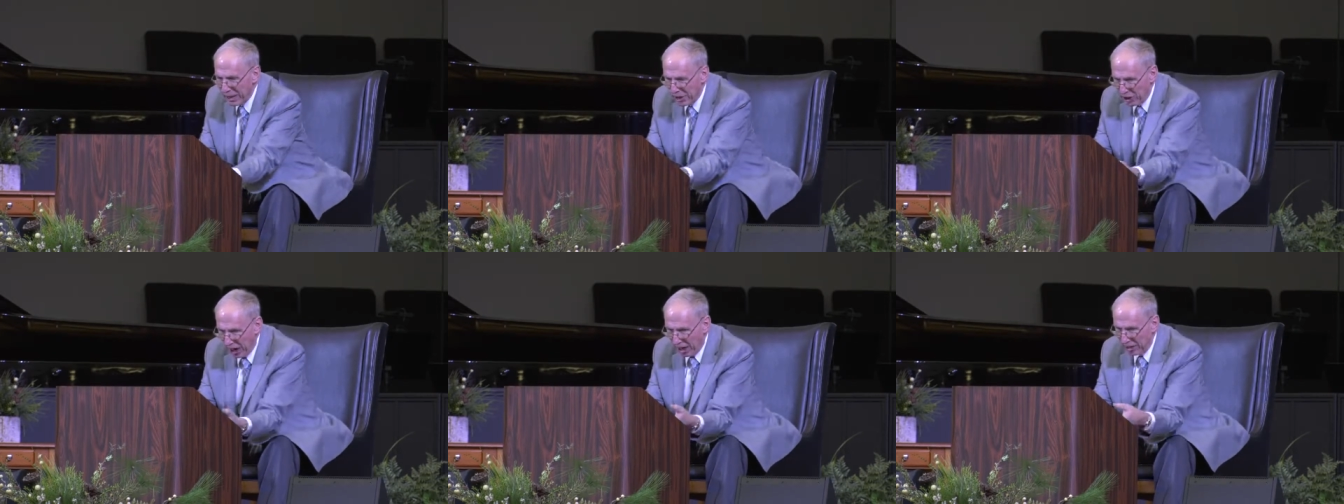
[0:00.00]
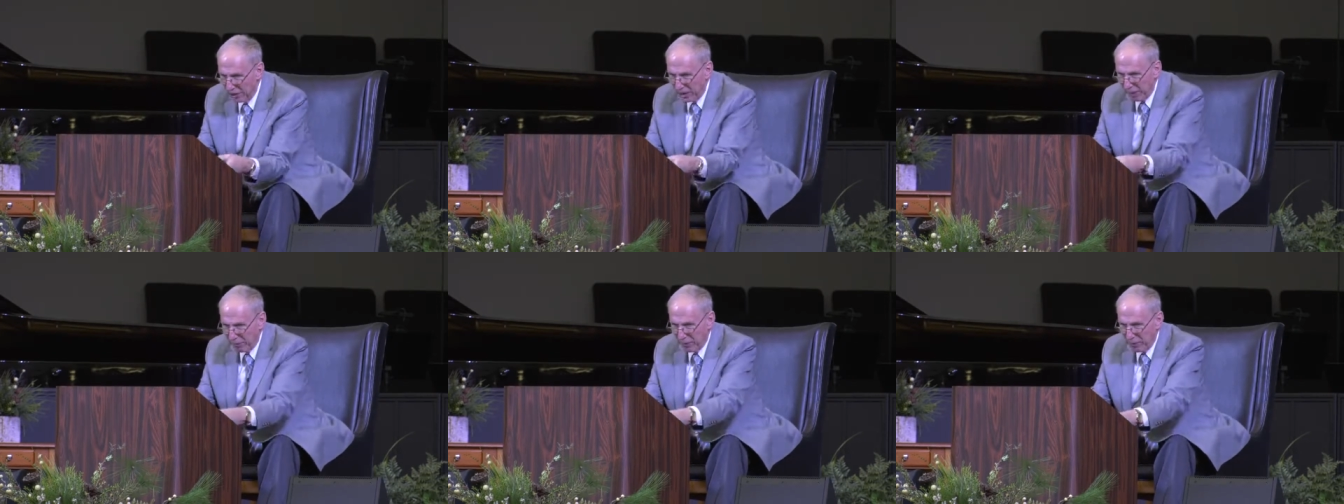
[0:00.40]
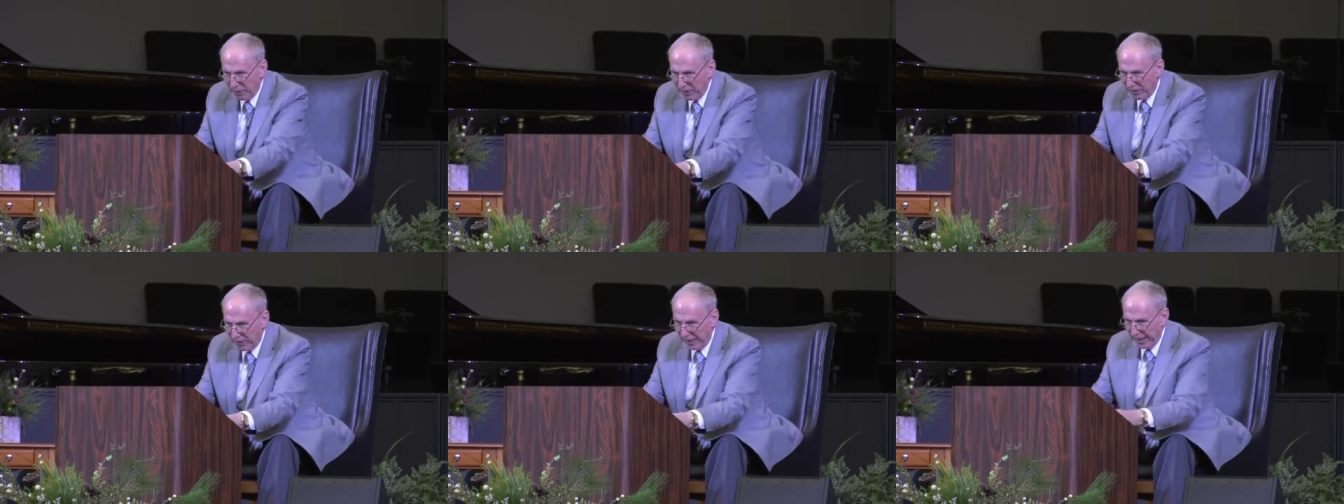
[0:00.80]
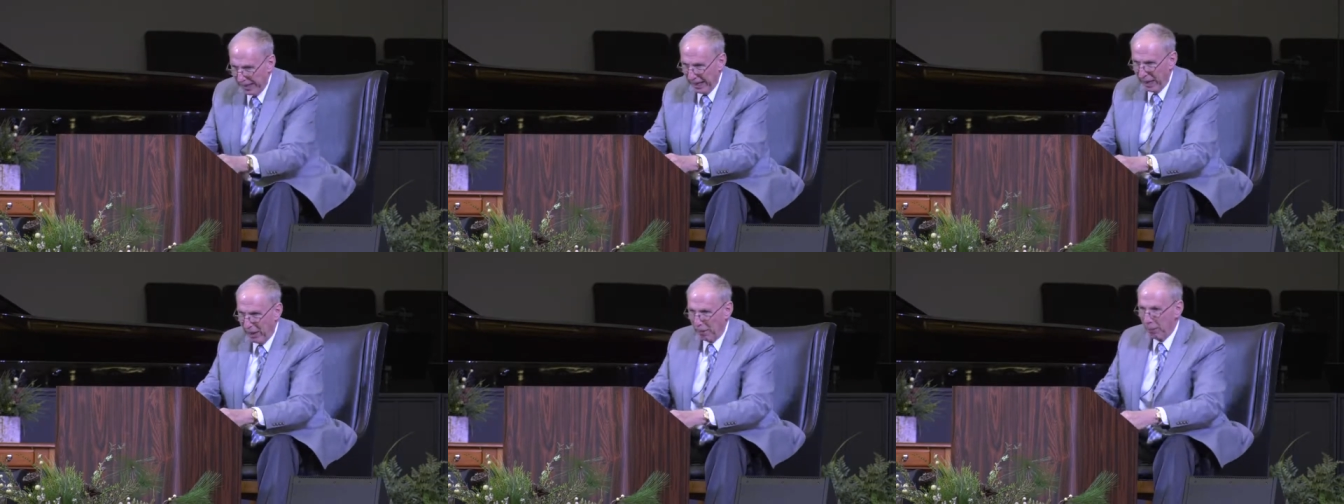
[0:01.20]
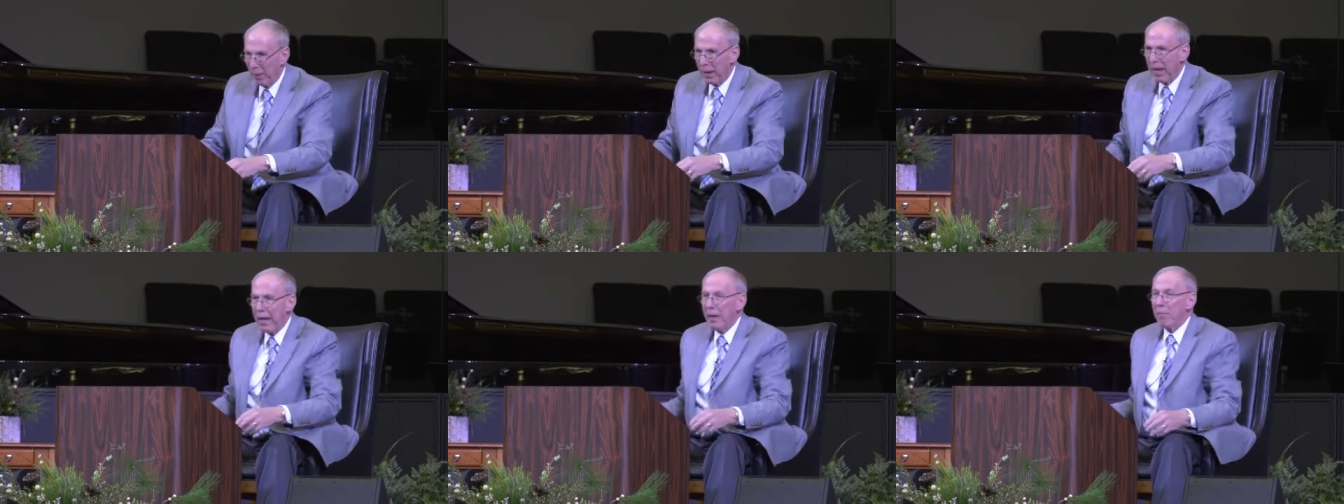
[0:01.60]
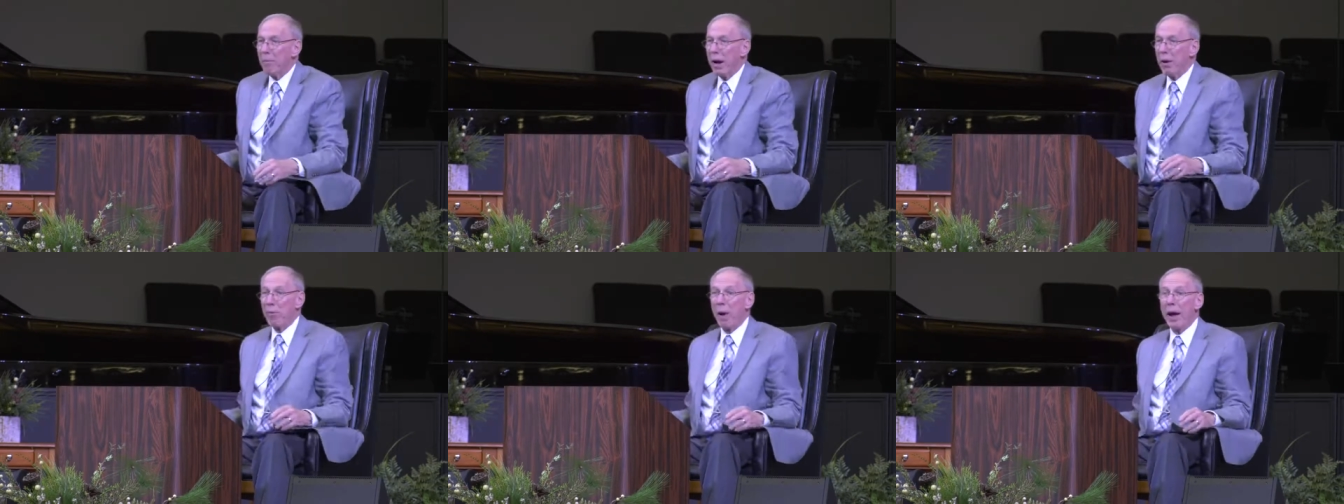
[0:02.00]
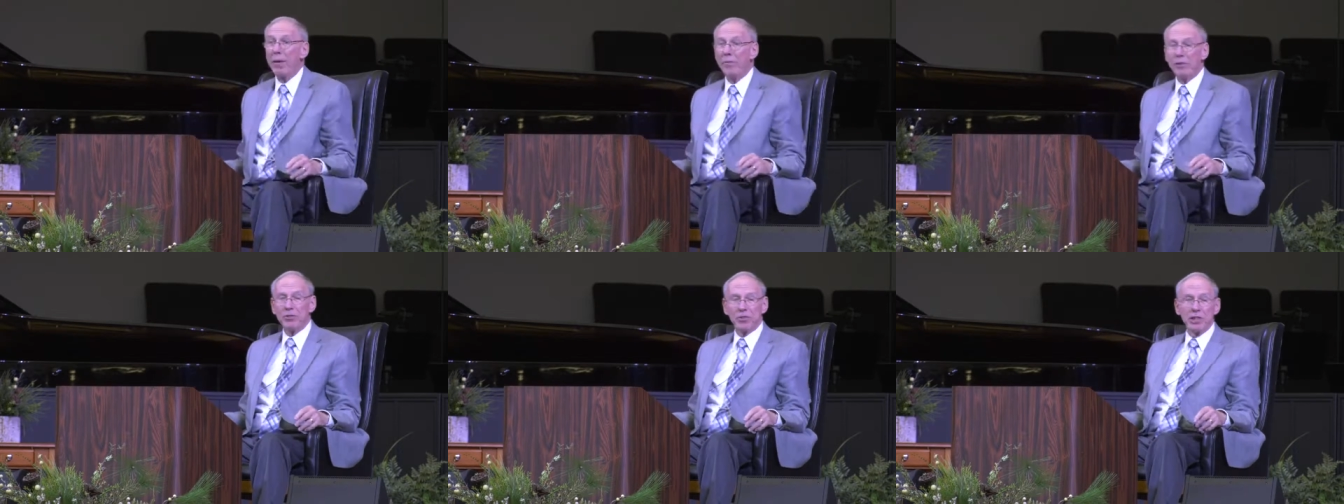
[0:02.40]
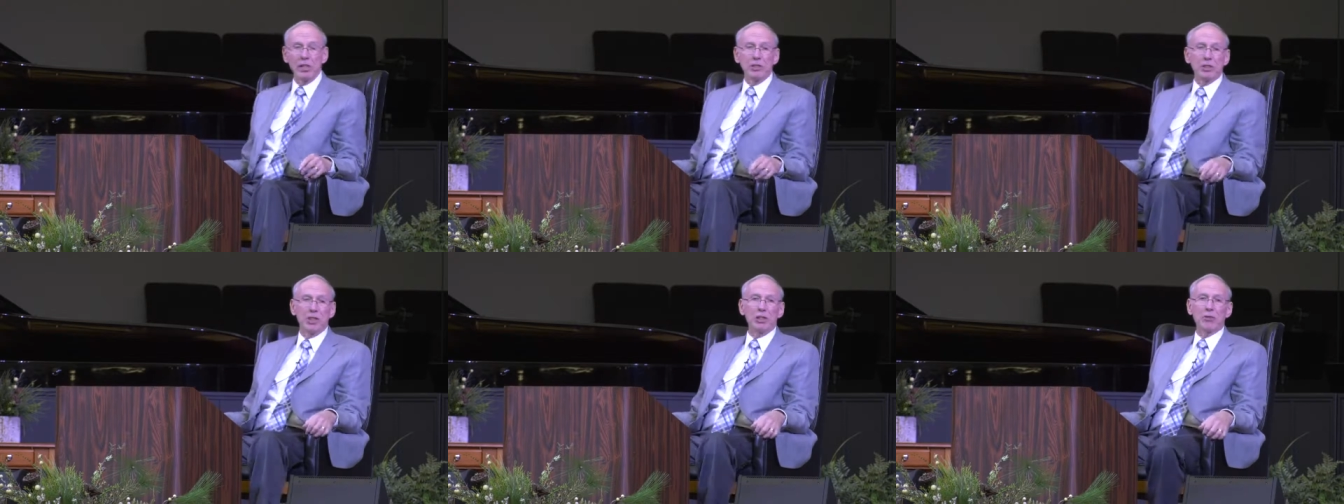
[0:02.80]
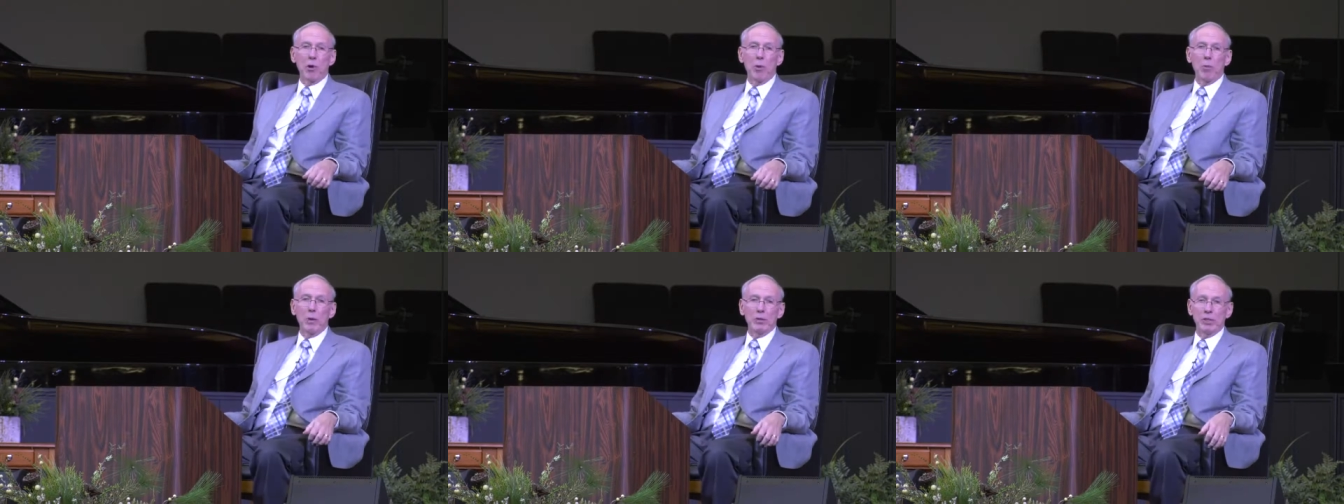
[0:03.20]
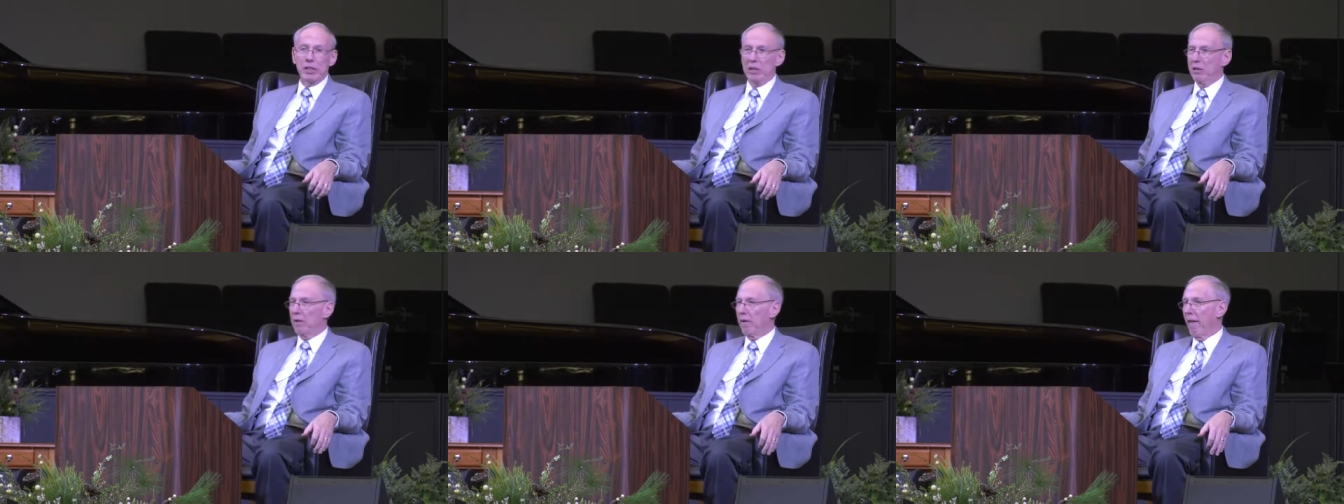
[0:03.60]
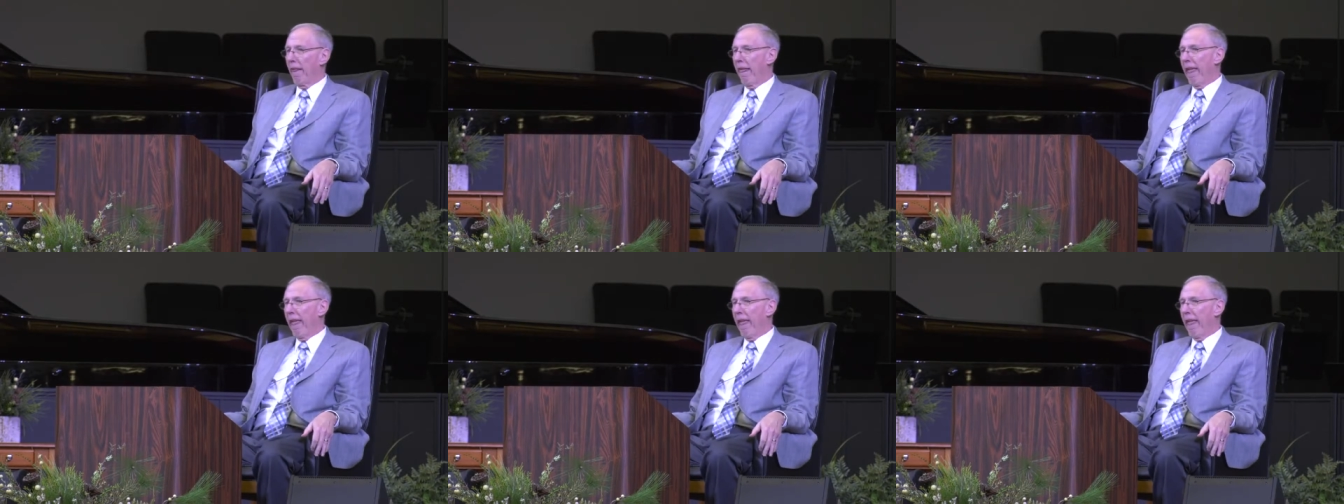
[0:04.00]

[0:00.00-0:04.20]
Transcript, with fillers: John chapter fifteen. Now, my wife is here, she's always here,